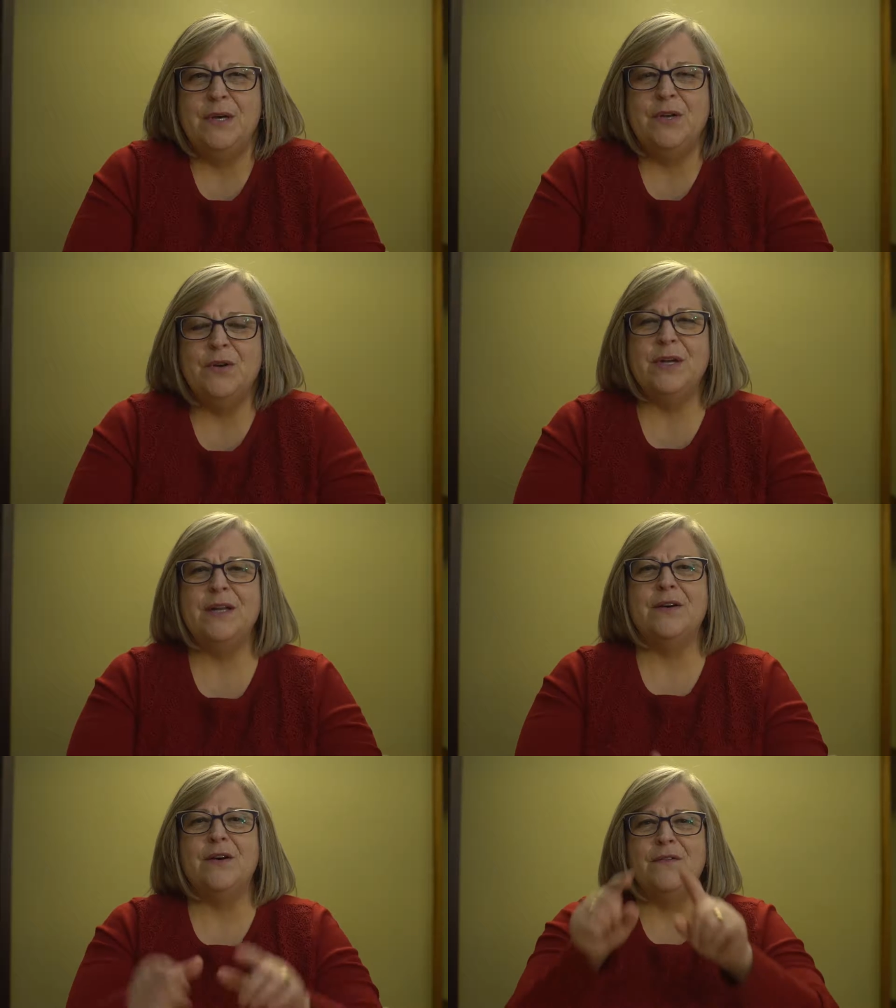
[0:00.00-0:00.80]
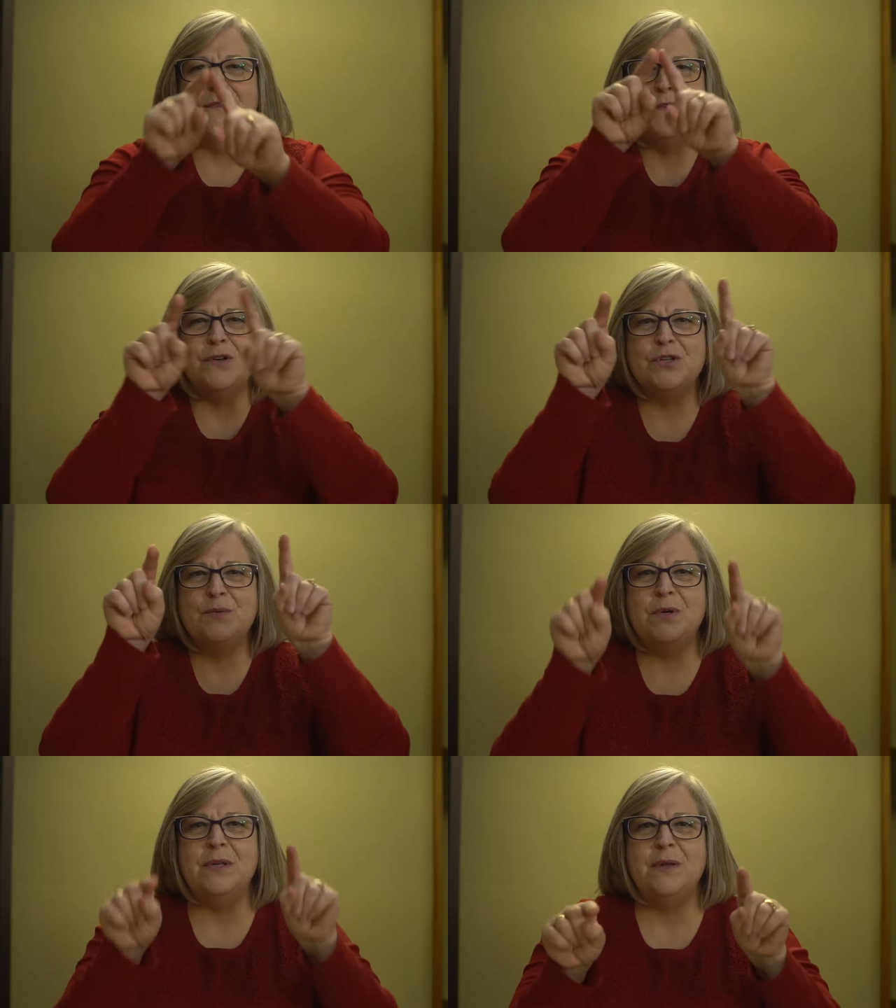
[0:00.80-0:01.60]
You're in a
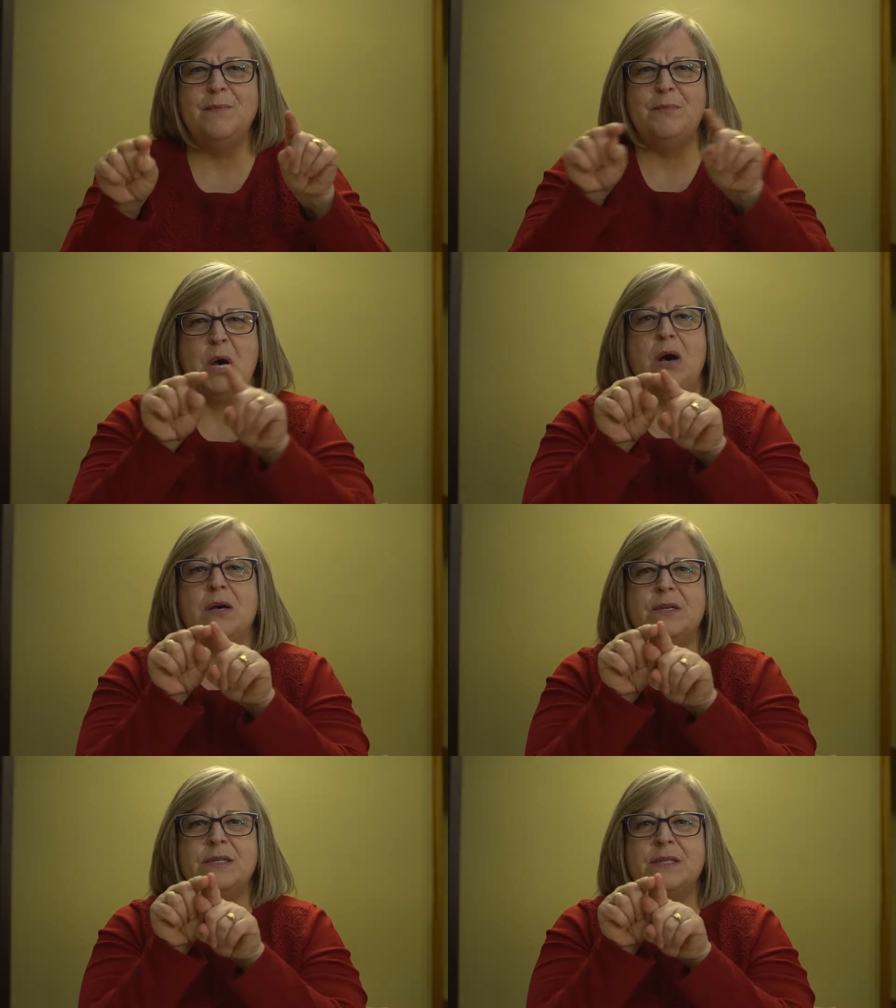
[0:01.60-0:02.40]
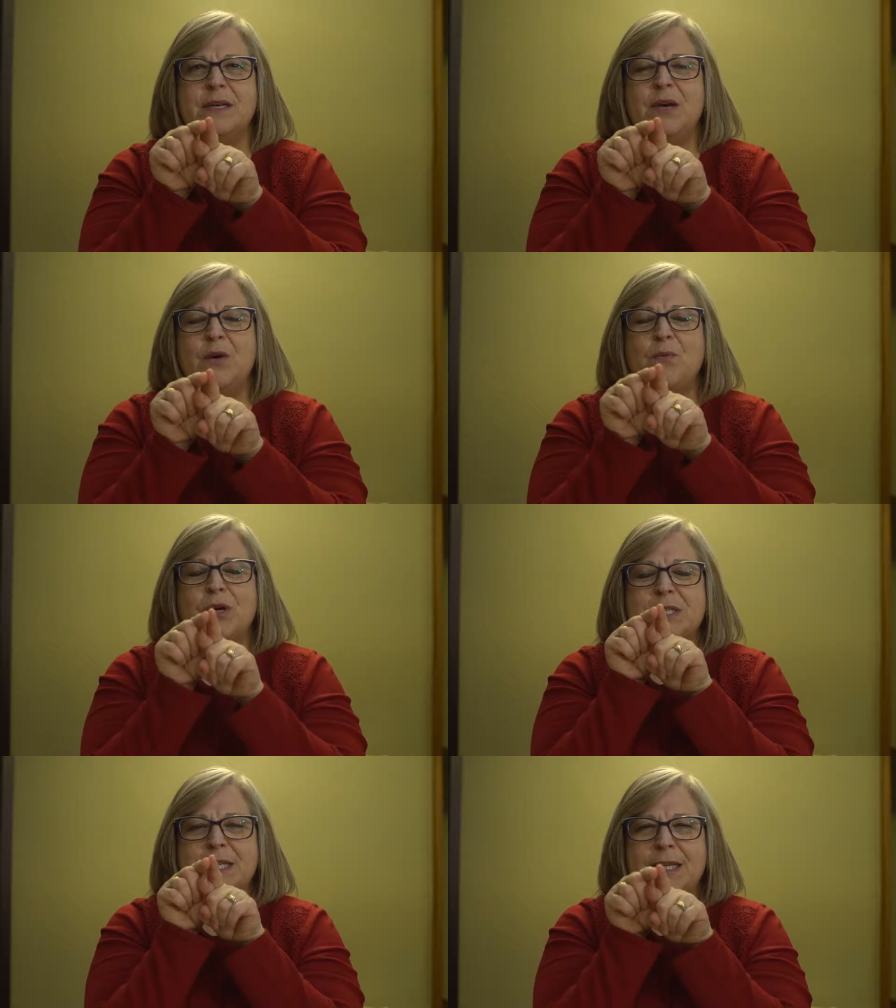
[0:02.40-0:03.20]
virtual box
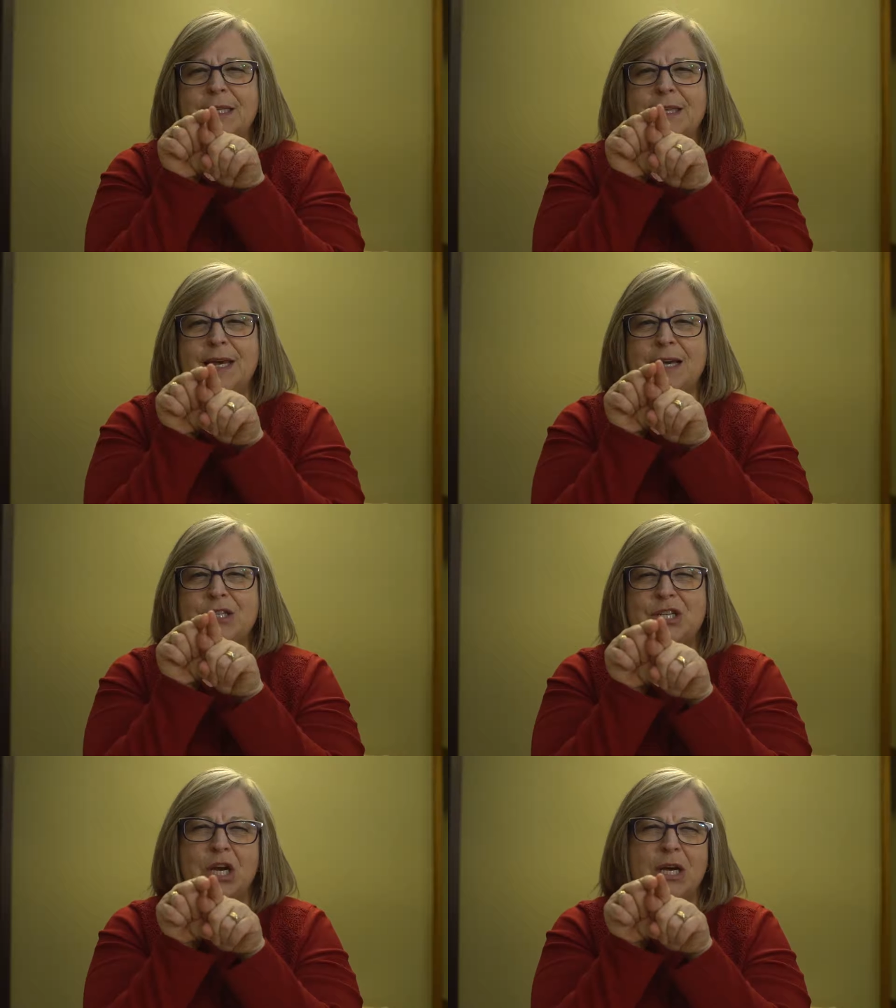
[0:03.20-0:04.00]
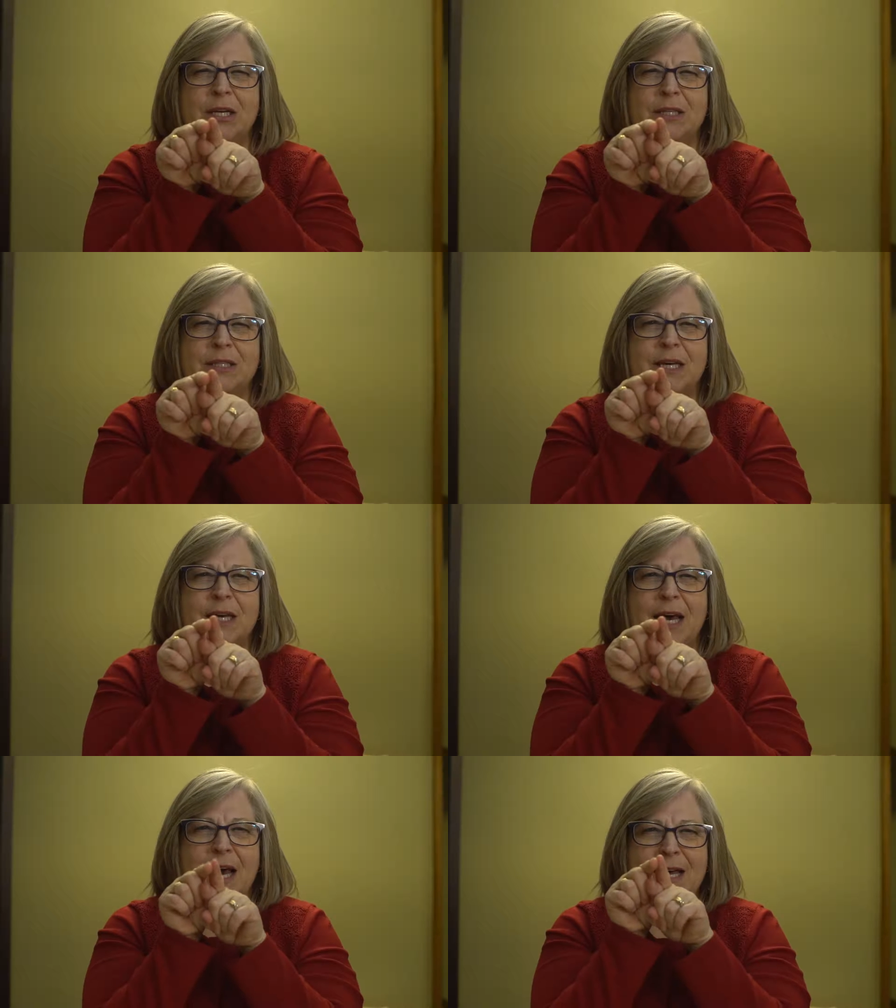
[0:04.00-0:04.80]
where suddenly that child
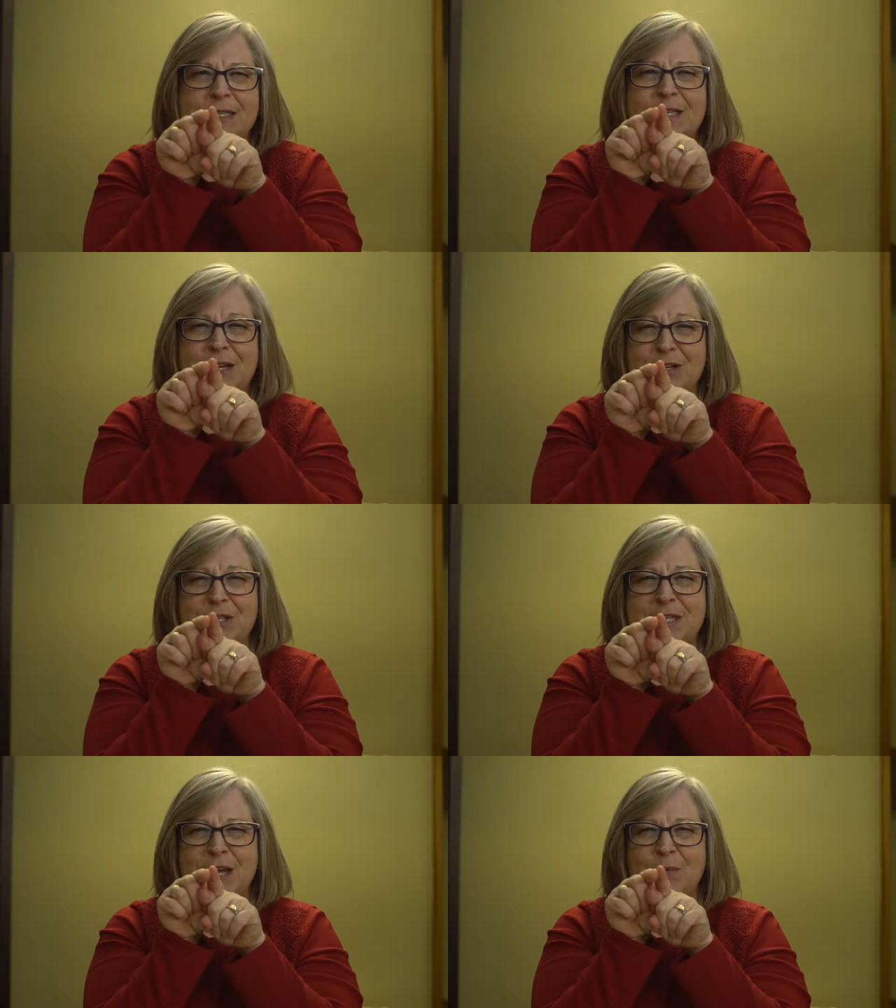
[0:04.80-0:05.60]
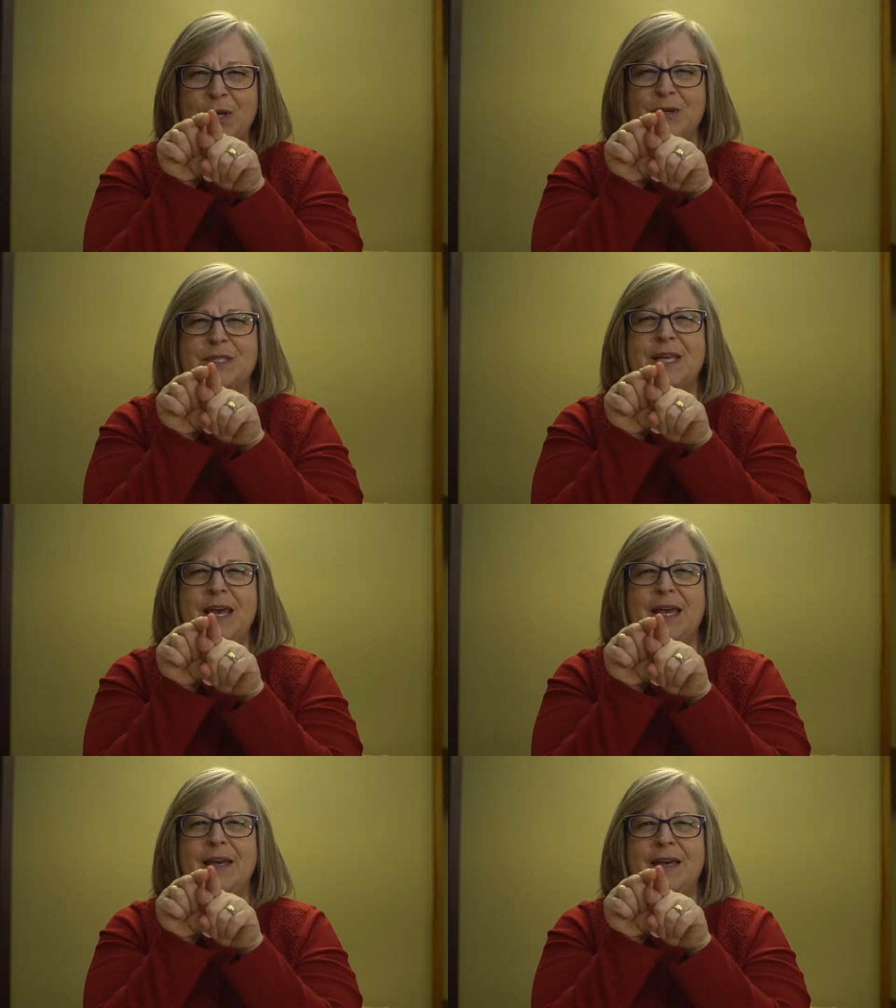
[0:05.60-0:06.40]
has to understand what you're
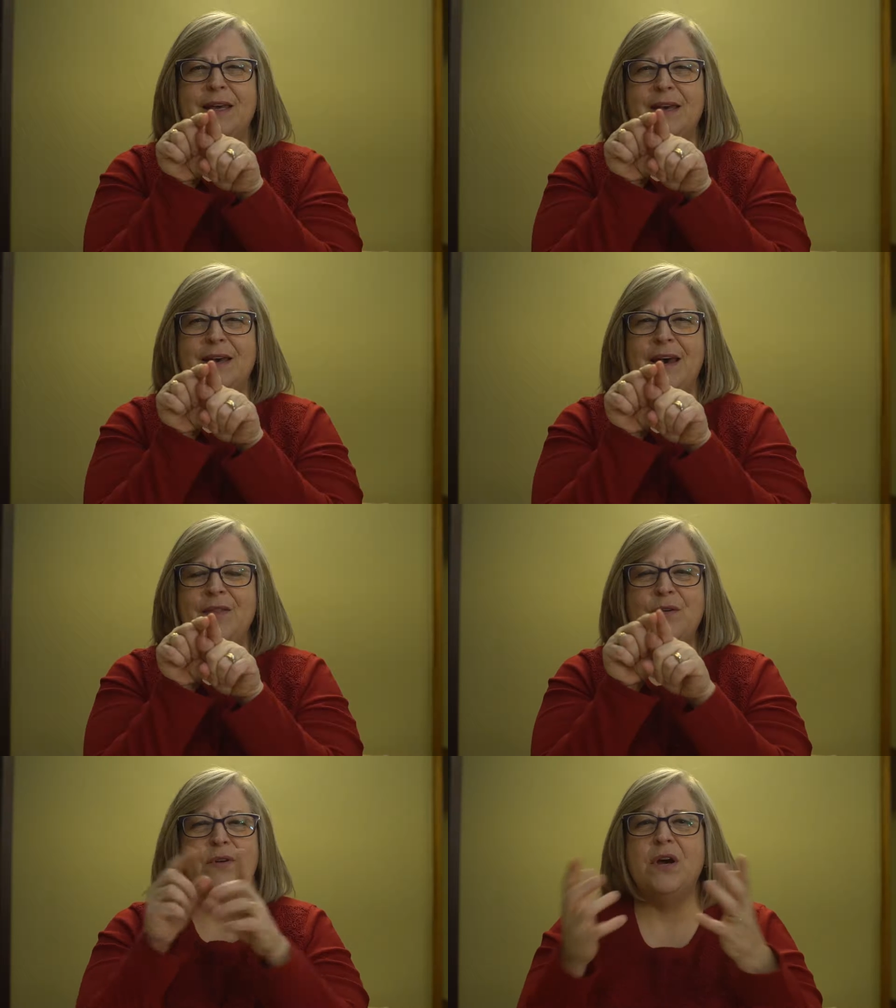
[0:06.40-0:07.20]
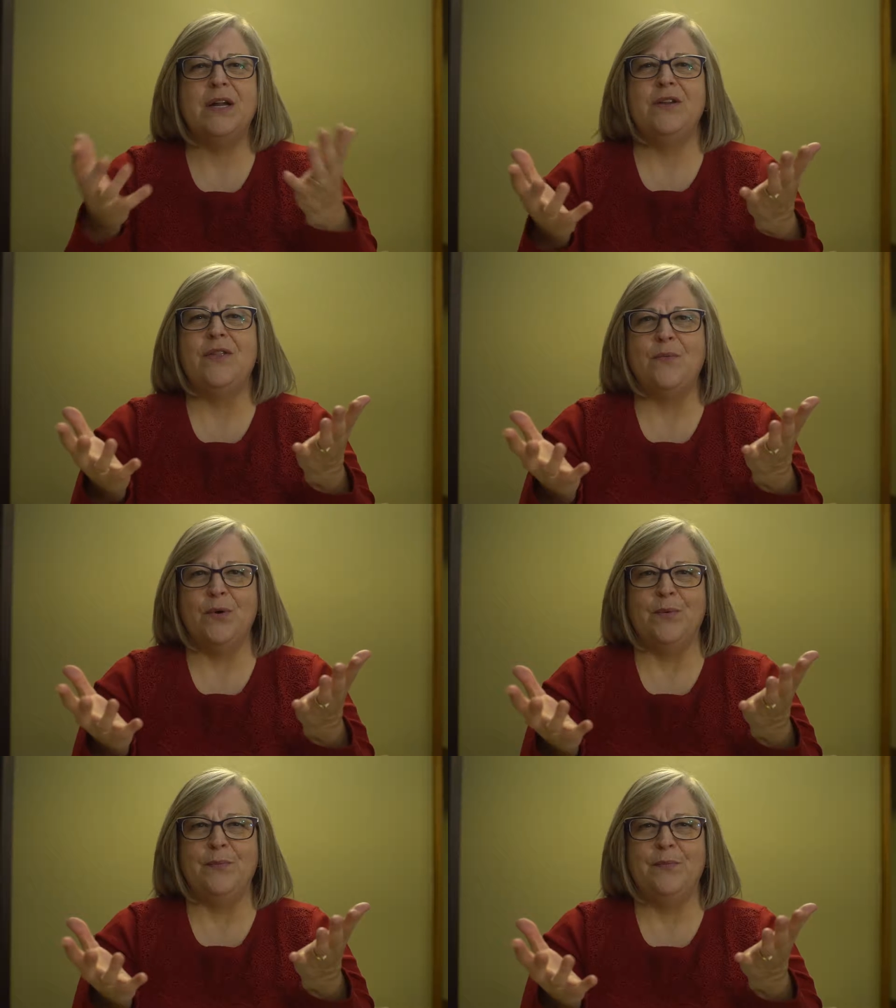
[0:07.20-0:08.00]
saying and they're not in the
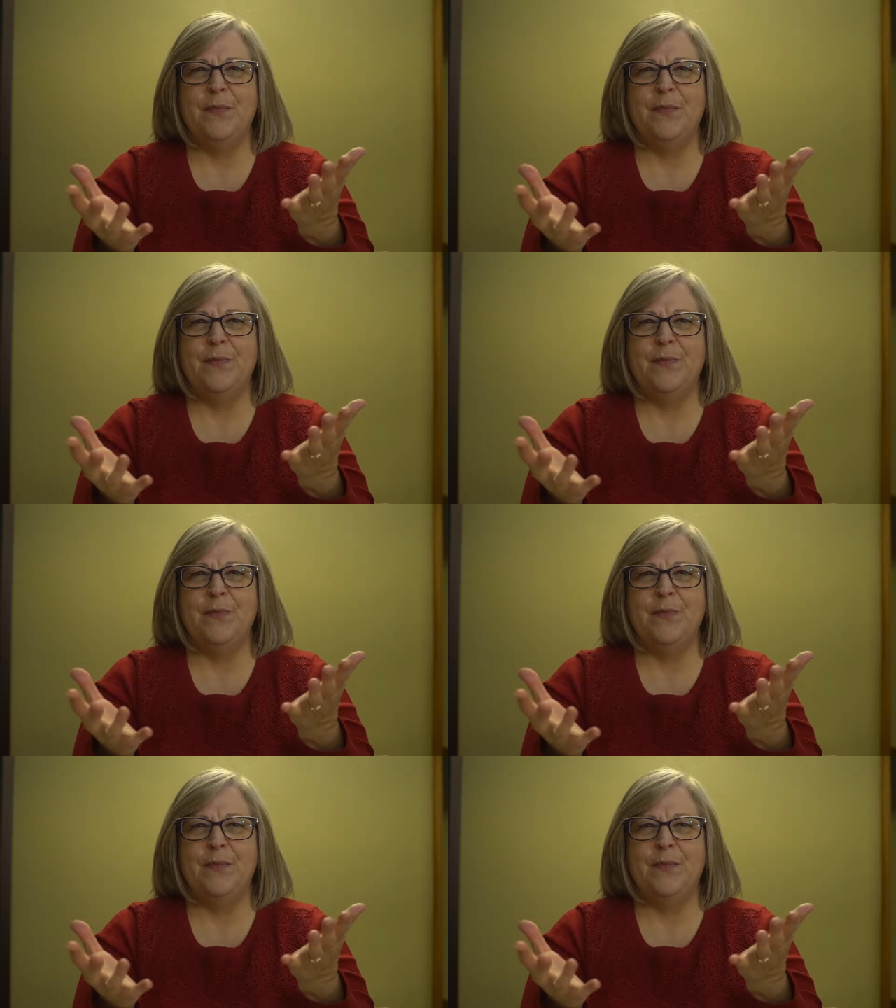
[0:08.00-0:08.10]
room.